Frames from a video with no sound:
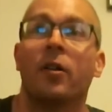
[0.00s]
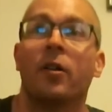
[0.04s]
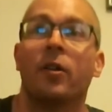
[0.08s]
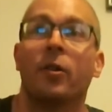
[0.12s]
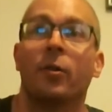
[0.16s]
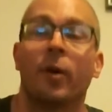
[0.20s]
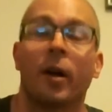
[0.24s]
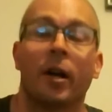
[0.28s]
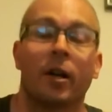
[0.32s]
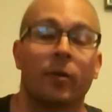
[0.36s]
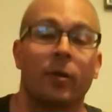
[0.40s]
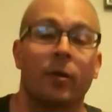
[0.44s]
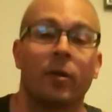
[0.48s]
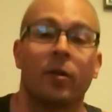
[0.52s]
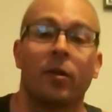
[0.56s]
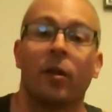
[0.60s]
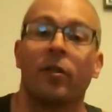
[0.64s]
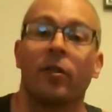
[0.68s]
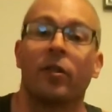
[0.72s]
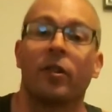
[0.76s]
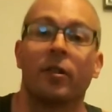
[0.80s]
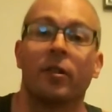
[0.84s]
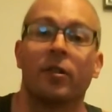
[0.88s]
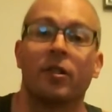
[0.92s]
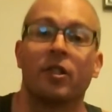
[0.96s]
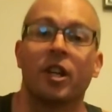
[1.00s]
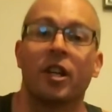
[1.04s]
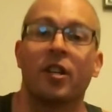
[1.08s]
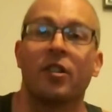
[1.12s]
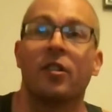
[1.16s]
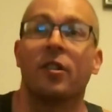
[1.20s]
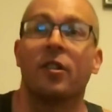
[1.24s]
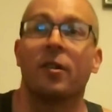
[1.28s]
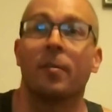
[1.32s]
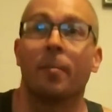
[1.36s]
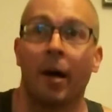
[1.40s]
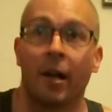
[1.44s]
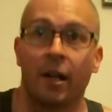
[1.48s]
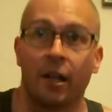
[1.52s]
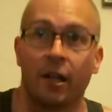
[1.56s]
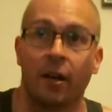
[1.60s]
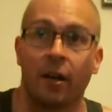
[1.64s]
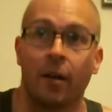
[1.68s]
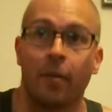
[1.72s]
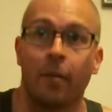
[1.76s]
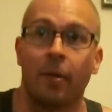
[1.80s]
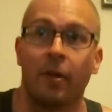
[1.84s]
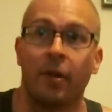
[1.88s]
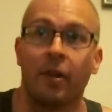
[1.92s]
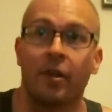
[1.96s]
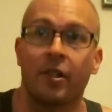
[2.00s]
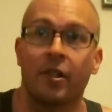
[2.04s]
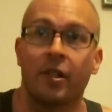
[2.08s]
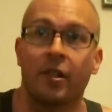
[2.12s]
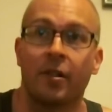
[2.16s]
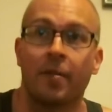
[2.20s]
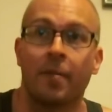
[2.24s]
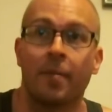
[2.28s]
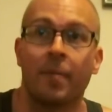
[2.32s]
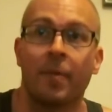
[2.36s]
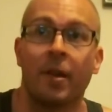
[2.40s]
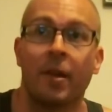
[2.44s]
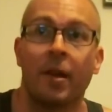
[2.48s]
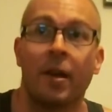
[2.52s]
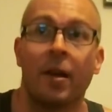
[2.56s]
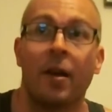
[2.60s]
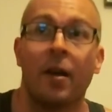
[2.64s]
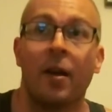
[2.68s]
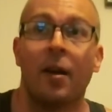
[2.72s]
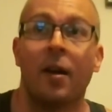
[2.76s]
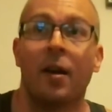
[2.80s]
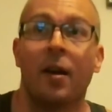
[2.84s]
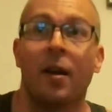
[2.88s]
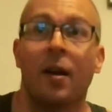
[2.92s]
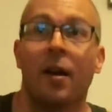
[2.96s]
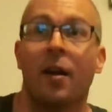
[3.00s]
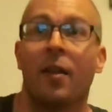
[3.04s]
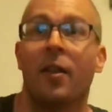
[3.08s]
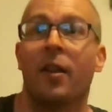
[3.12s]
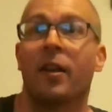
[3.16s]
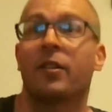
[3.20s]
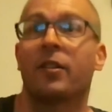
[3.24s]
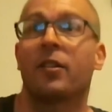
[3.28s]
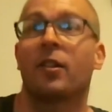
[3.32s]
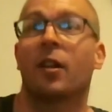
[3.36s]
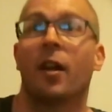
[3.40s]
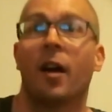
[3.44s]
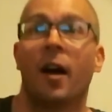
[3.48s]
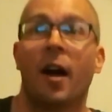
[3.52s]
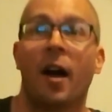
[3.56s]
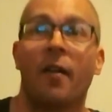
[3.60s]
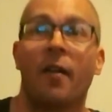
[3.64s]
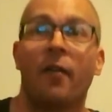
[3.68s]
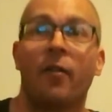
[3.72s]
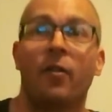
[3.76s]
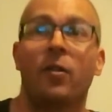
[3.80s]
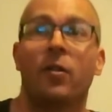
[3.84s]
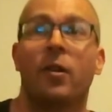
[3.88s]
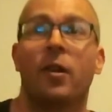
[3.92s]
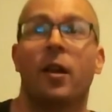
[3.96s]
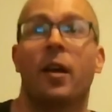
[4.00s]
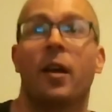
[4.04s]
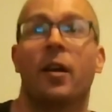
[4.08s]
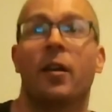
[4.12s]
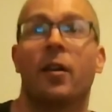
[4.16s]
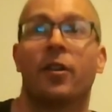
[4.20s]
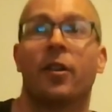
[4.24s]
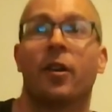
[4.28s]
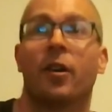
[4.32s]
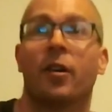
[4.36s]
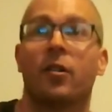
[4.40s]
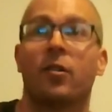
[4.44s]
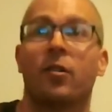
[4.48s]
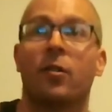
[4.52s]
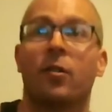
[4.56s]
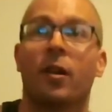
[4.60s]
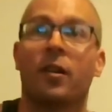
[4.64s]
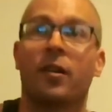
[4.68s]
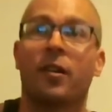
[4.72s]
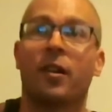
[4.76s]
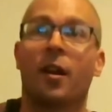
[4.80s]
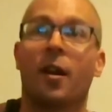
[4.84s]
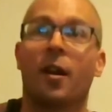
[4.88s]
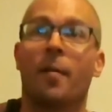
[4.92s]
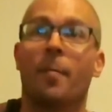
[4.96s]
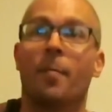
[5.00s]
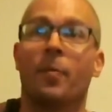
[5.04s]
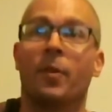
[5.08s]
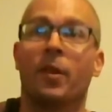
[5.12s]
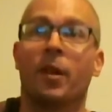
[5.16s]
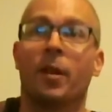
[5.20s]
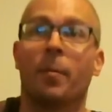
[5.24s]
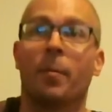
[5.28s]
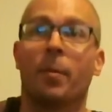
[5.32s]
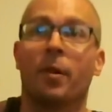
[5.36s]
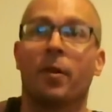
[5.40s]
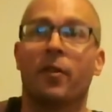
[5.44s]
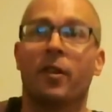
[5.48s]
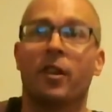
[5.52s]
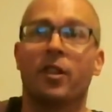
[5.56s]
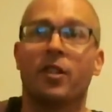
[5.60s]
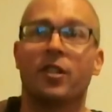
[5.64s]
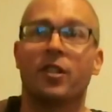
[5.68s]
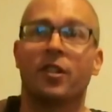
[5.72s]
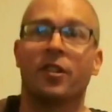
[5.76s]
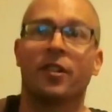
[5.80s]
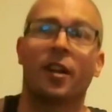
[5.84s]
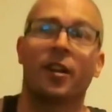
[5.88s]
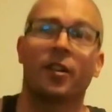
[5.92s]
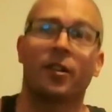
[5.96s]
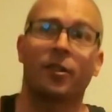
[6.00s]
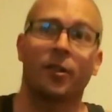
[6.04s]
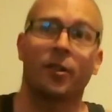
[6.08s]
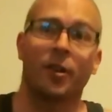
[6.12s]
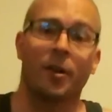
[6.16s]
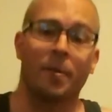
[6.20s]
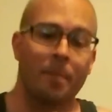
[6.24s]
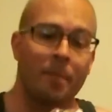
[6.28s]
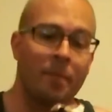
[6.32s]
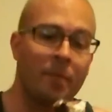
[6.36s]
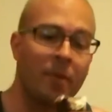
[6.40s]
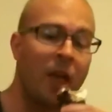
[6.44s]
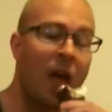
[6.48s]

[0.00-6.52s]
direct results and changes in body composition. And that's all I have for you today, and I'll talk to you next time. And I'm going to finish this ice cream.